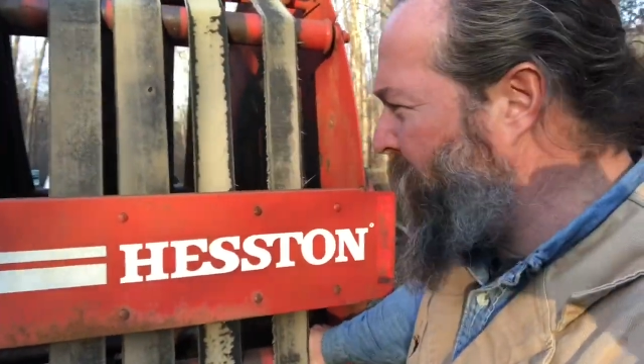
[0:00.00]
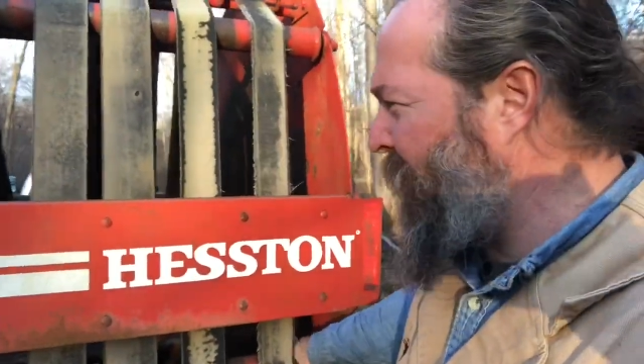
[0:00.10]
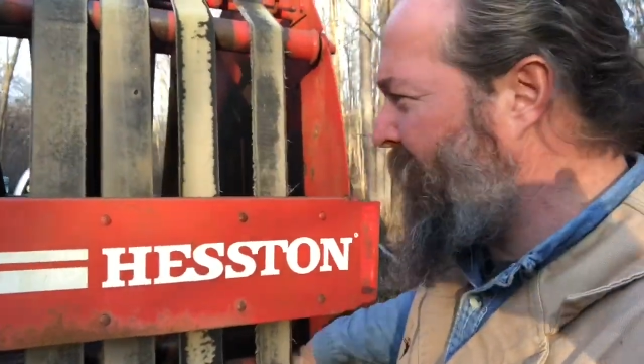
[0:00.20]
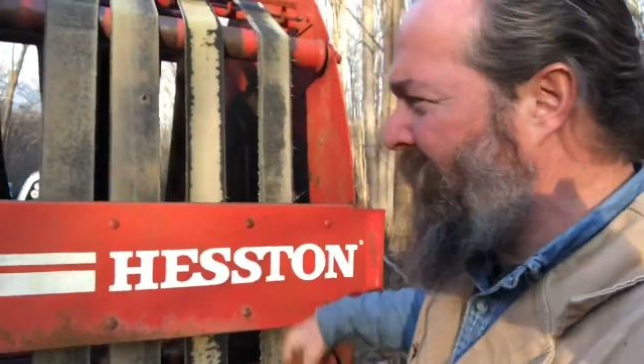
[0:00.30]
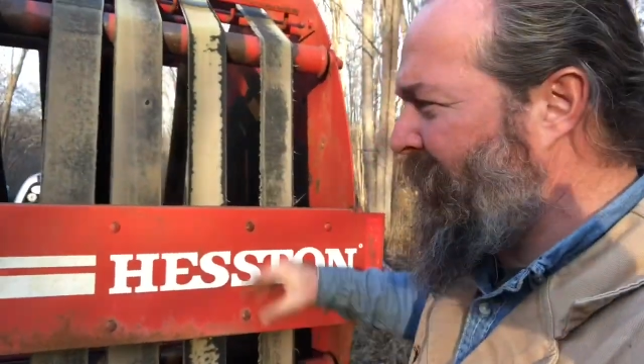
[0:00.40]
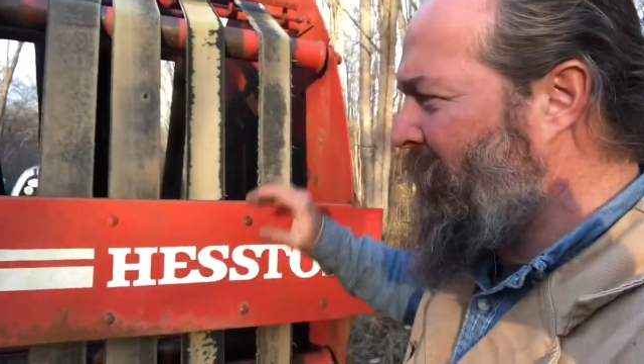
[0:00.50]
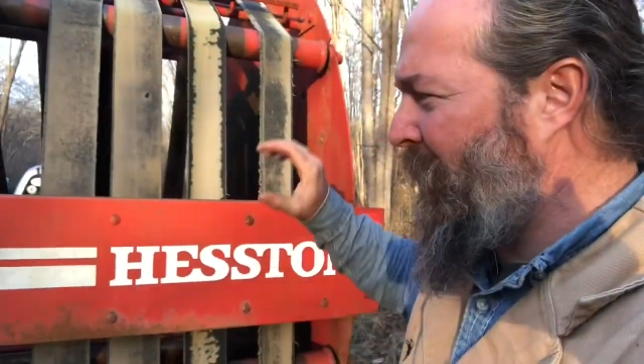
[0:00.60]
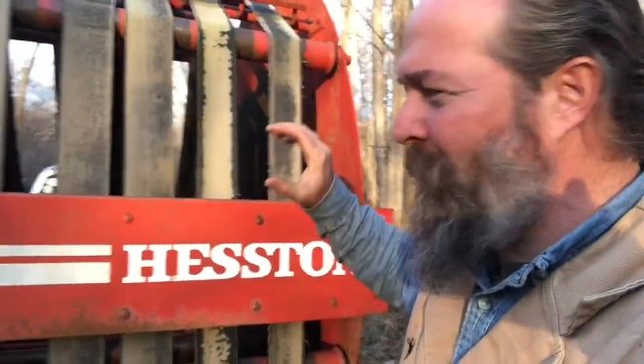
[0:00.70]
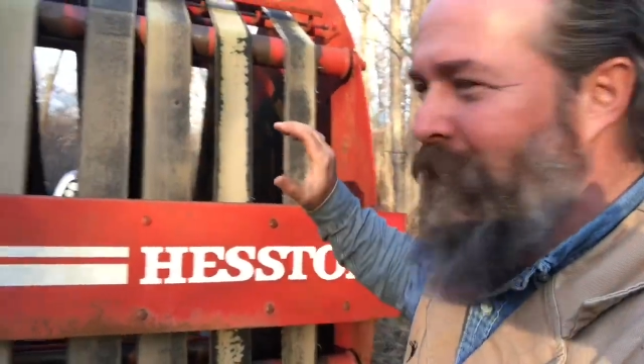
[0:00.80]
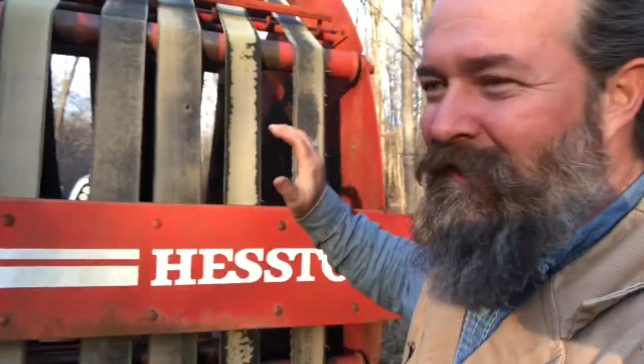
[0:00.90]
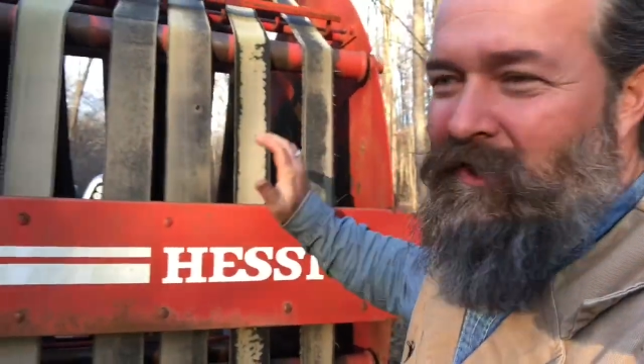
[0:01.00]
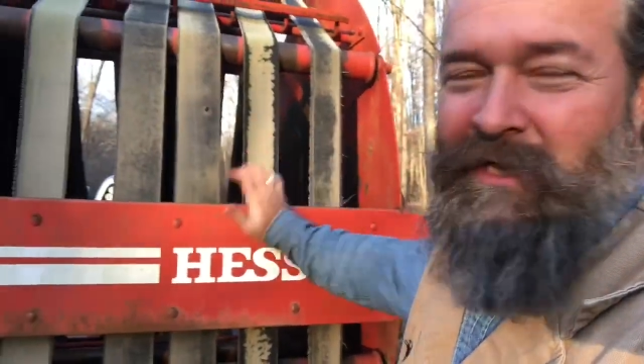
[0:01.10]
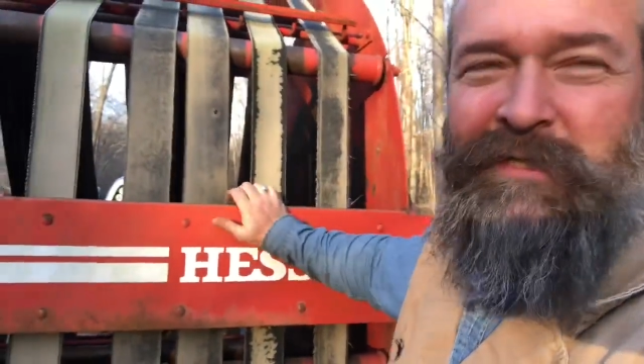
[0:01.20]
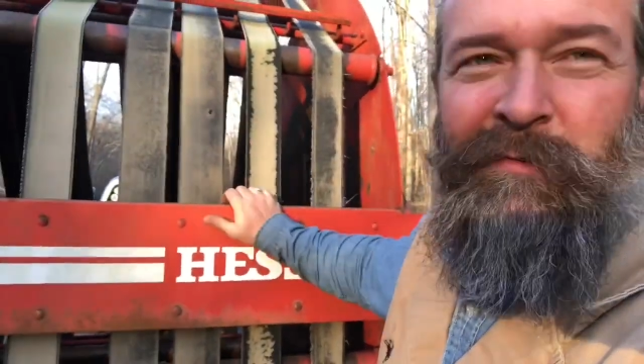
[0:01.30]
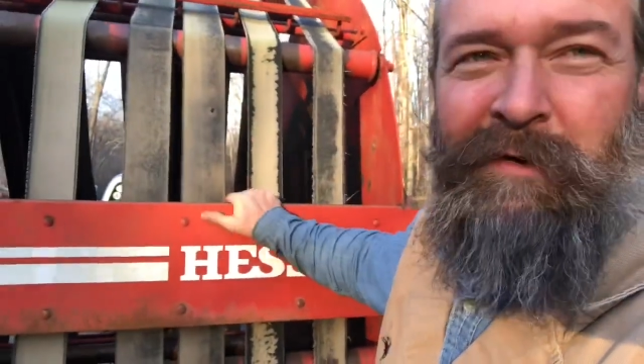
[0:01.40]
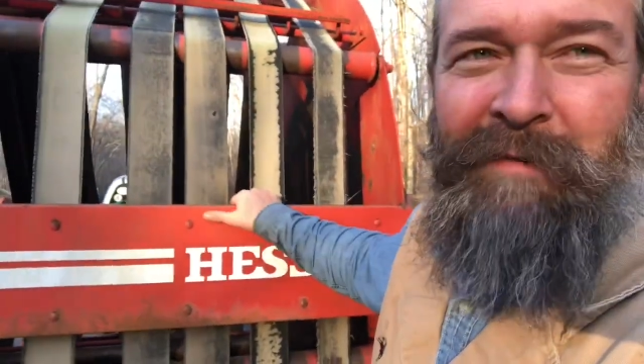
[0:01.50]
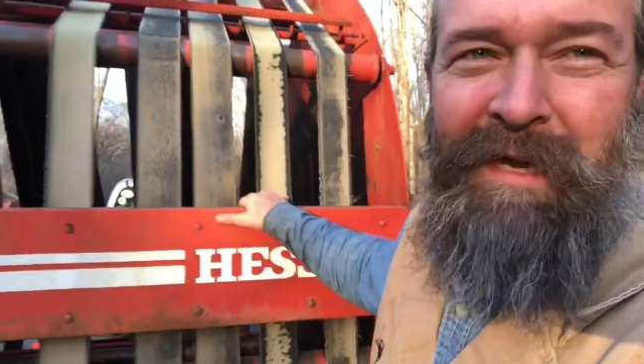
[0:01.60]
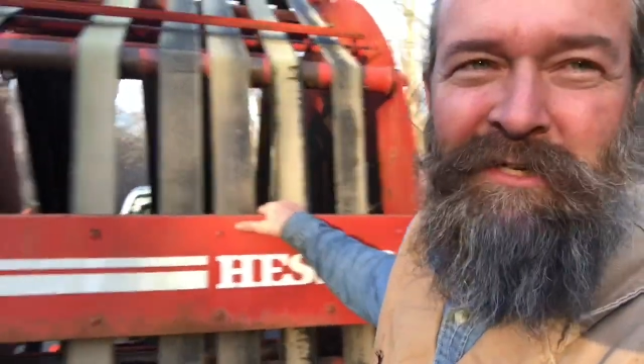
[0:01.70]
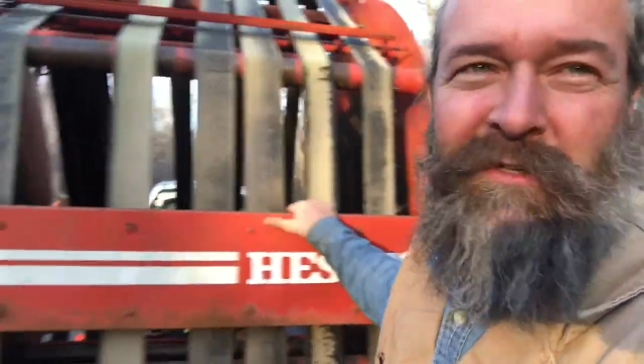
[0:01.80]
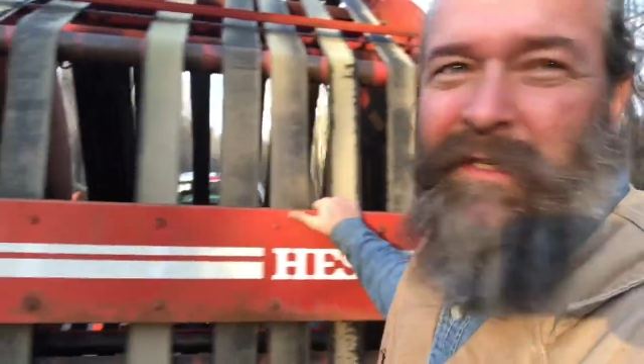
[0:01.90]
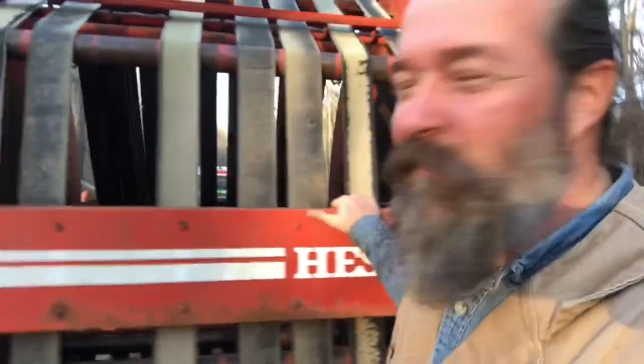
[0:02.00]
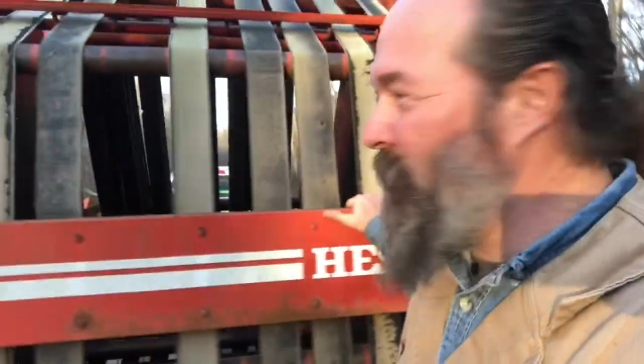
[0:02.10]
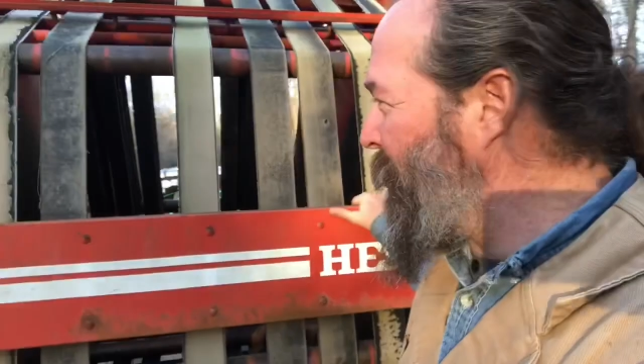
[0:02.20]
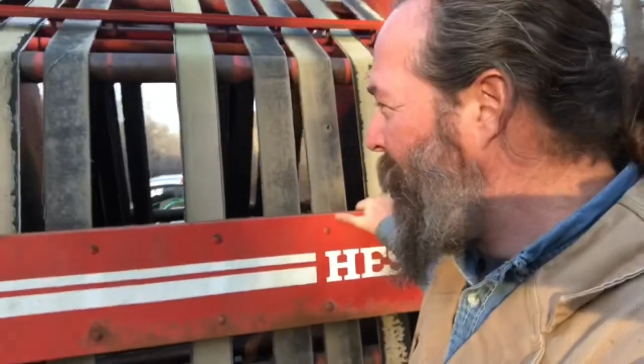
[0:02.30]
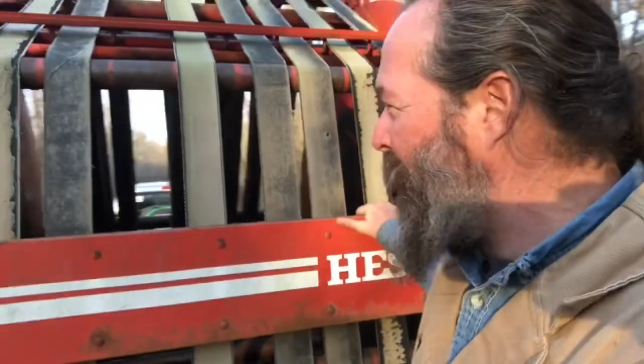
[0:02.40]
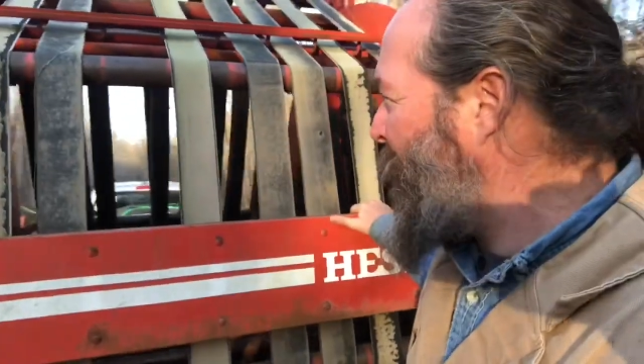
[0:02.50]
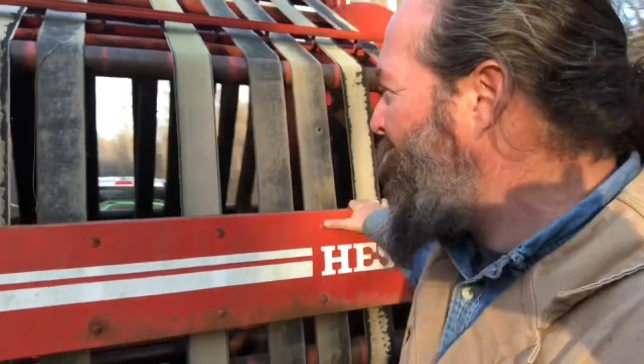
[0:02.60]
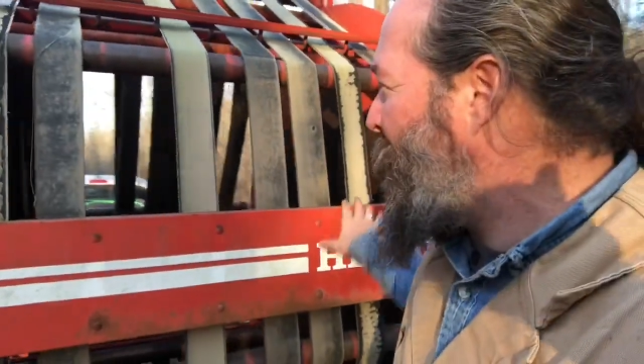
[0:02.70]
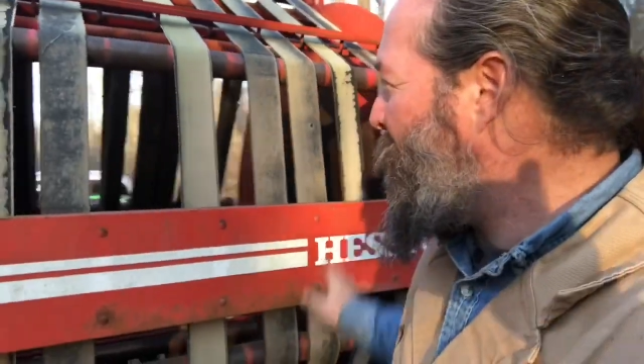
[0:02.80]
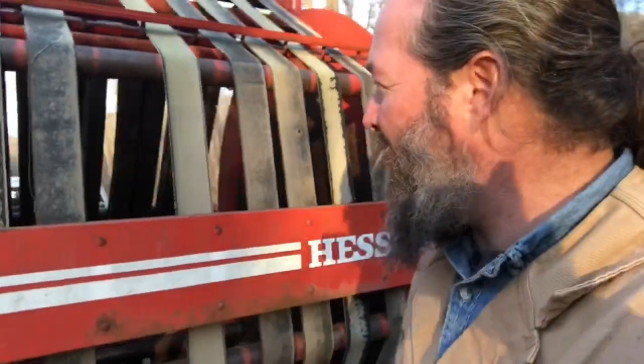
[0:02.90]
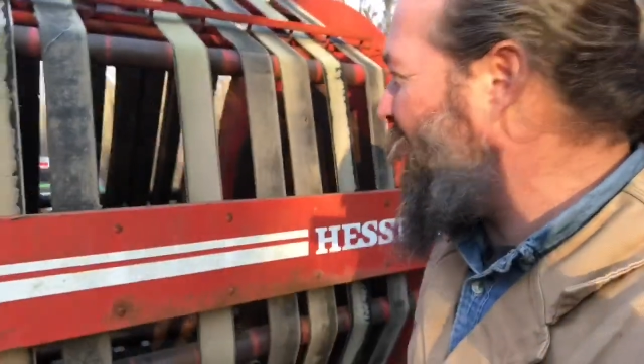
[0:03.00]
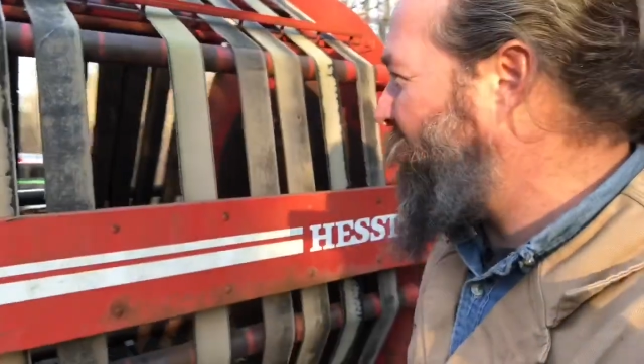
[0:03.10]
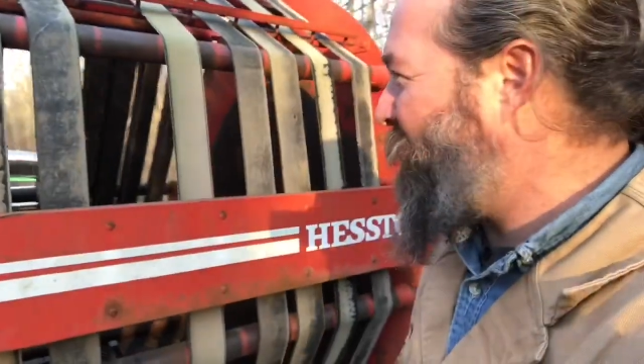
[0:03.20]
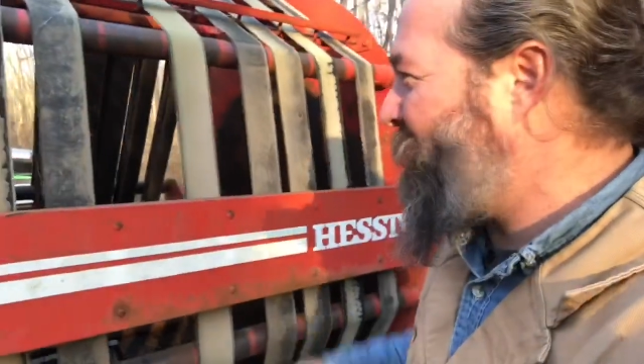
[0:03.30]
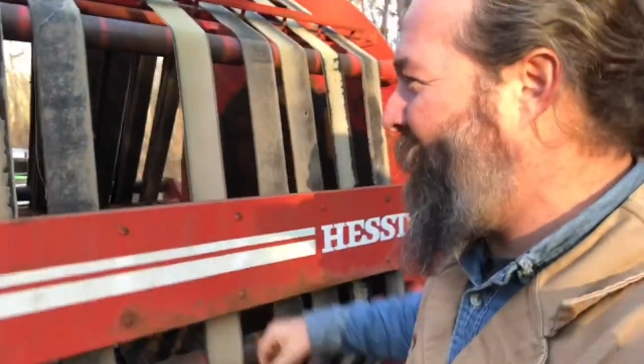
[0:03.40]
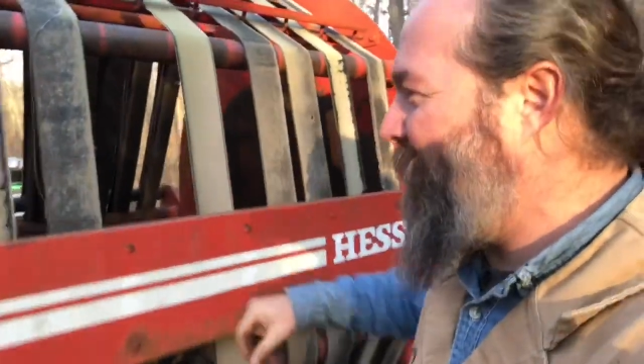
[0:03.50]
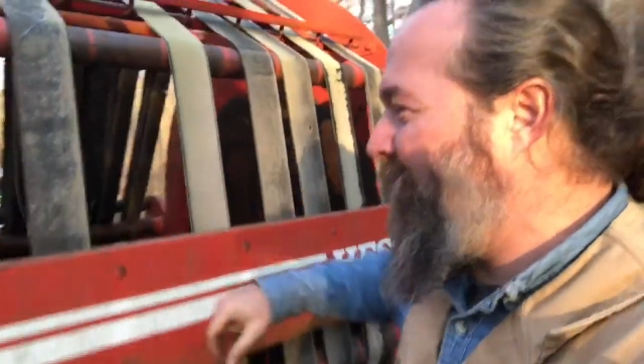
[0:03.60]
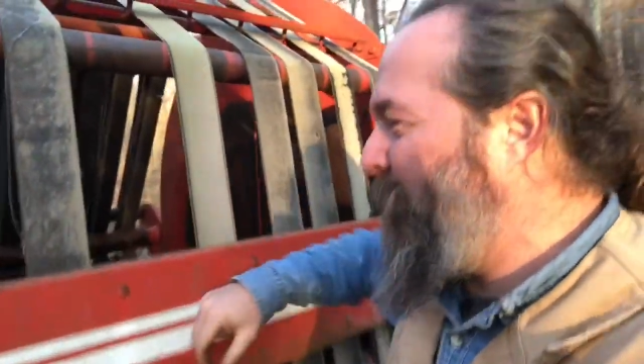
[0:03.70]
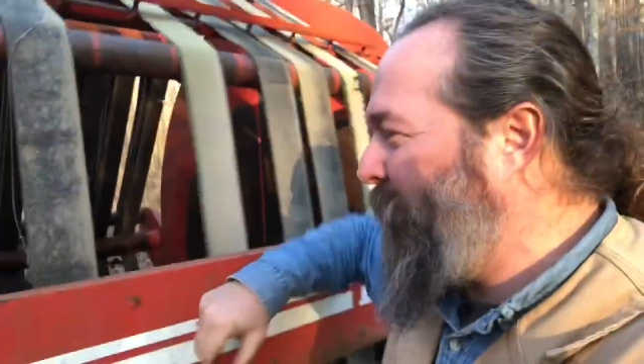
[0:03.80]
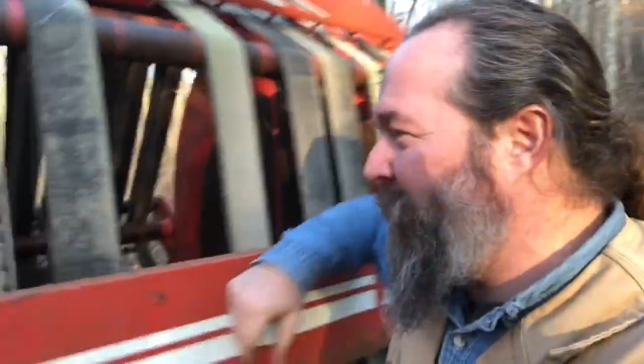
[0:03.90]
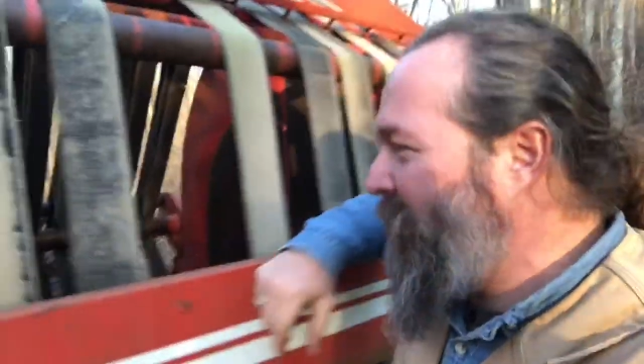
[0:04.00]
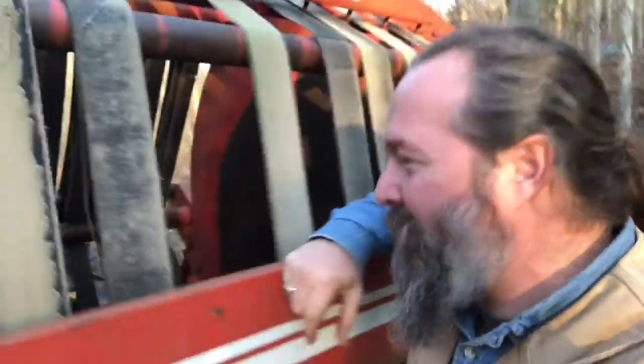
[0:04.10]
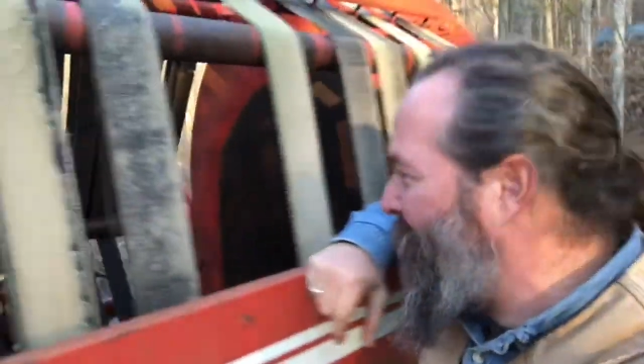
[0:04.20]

that it doesn't make me cuss when I'm actually using it, but I'm excited to put this